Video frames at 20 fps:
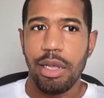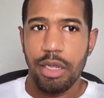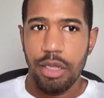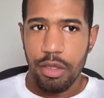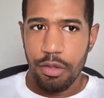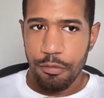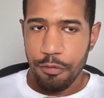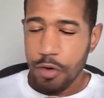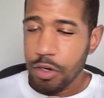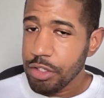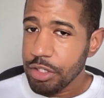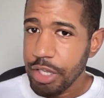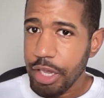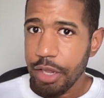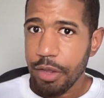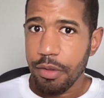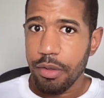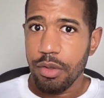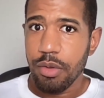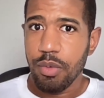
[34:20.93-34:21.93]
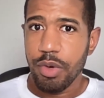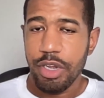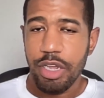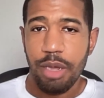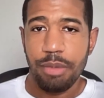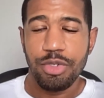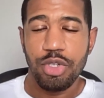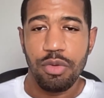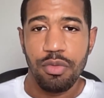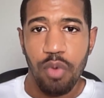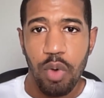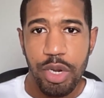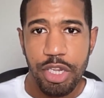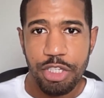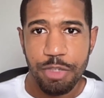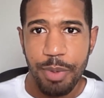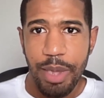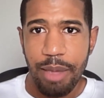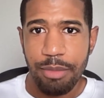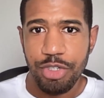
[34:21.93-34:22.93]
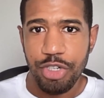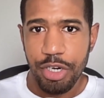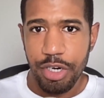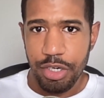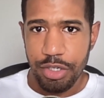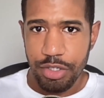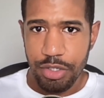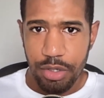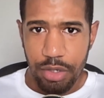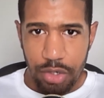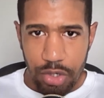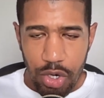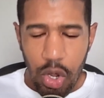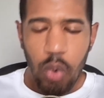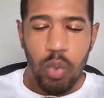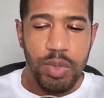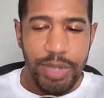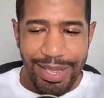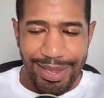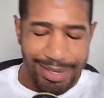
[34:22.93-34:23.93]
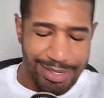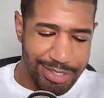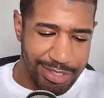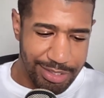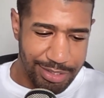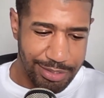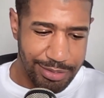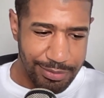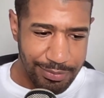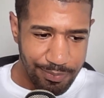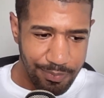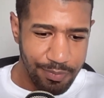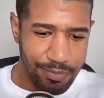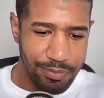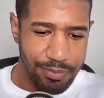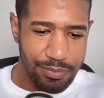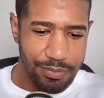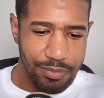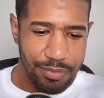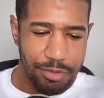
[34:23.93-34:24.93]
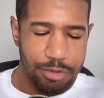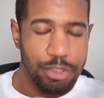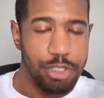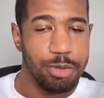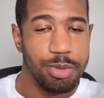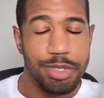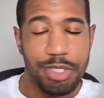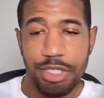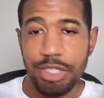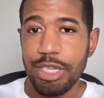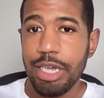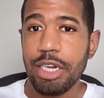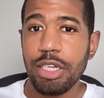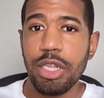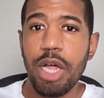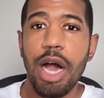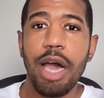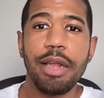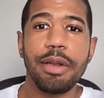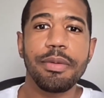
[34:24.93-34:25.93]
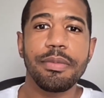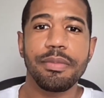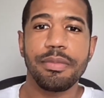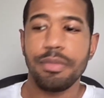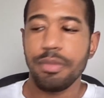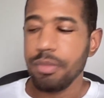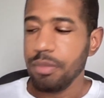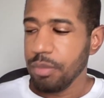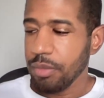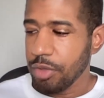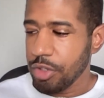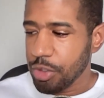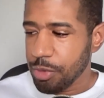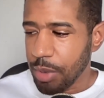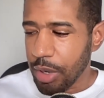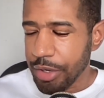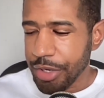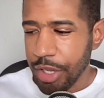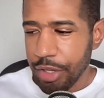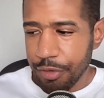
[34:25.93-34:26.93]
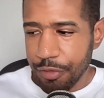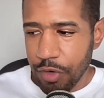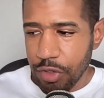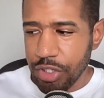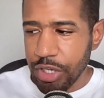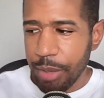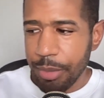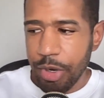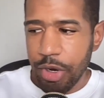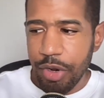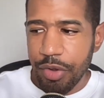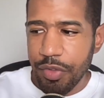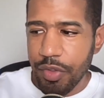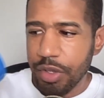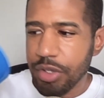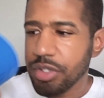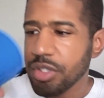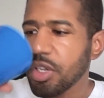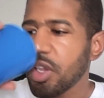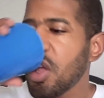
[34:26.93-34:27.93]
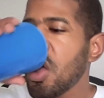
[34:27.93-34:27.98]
first thing, when it comes to avoiding spam triggers, no links. This has been said a lot. It's probably not the first time you're hearing this.